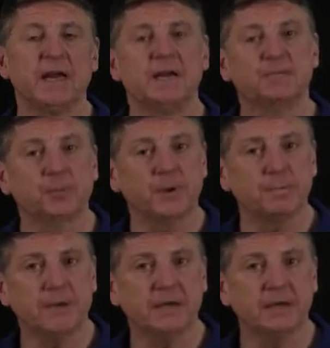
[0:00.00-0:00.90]
if we
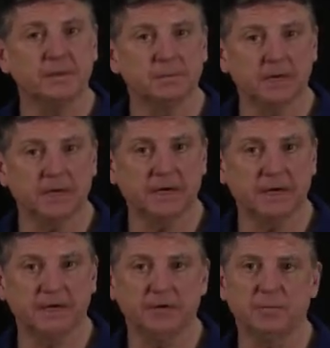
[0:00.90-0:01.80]
embedded them in a
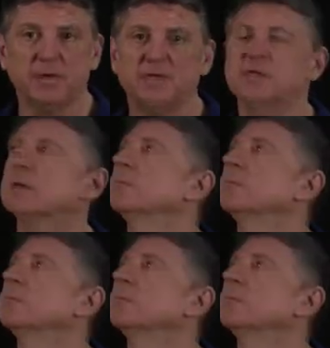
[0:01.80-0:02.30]
higher dimension.